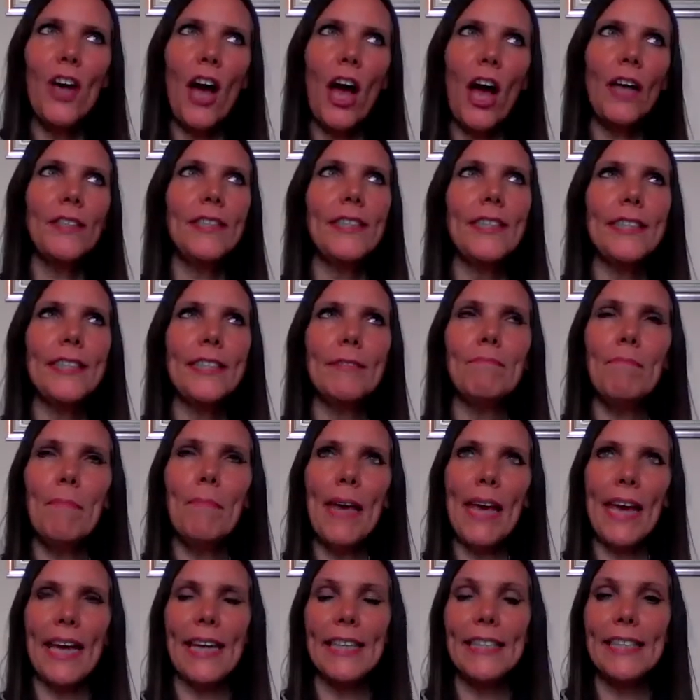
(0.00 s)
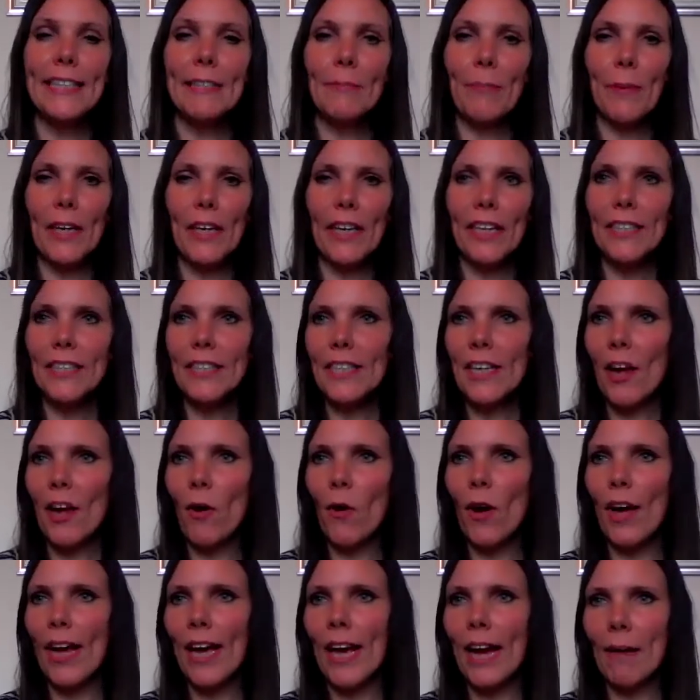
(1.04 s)
just missed, because
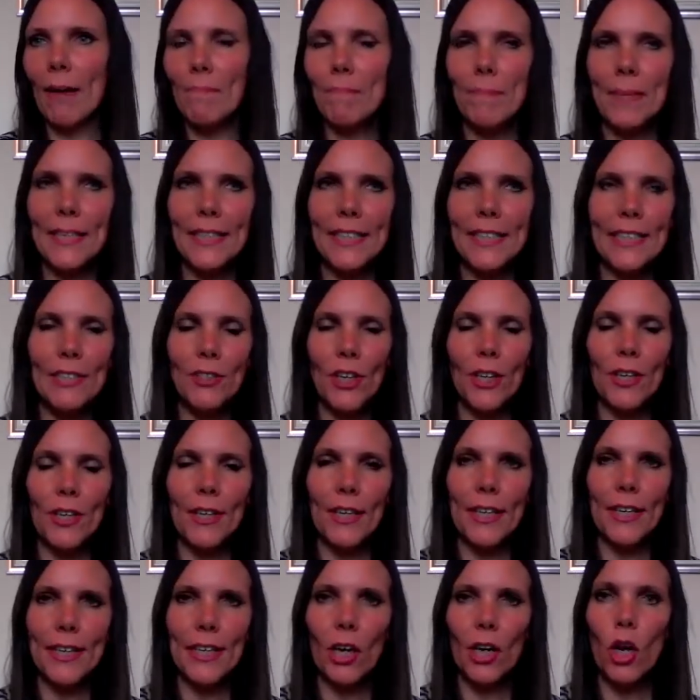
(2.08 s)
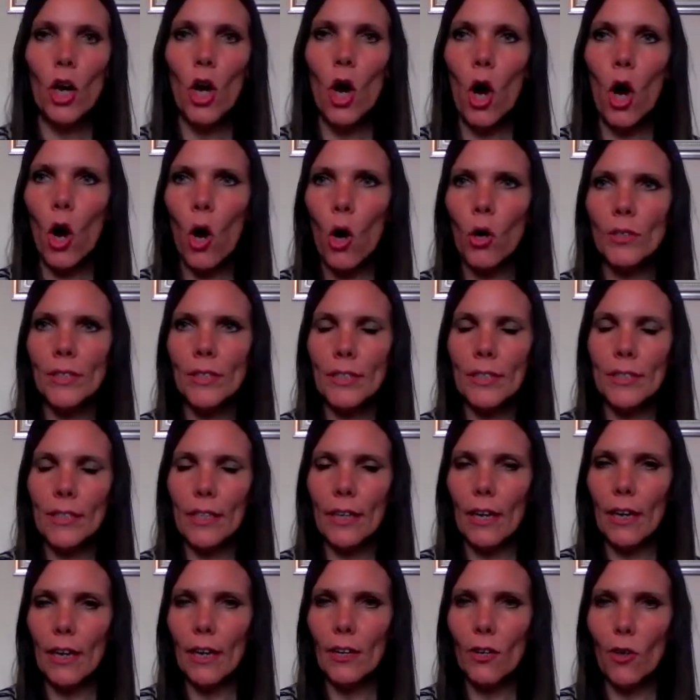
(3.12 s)
I am busy juggling a lot
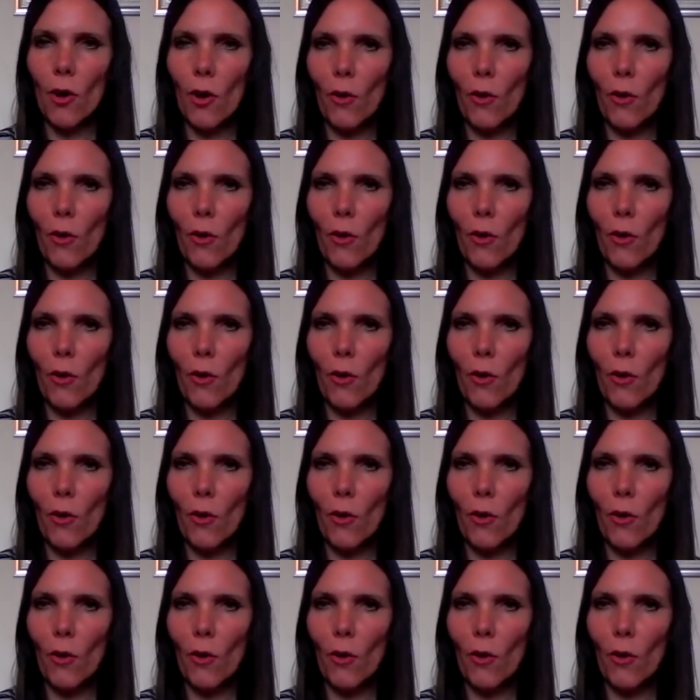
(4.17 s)
of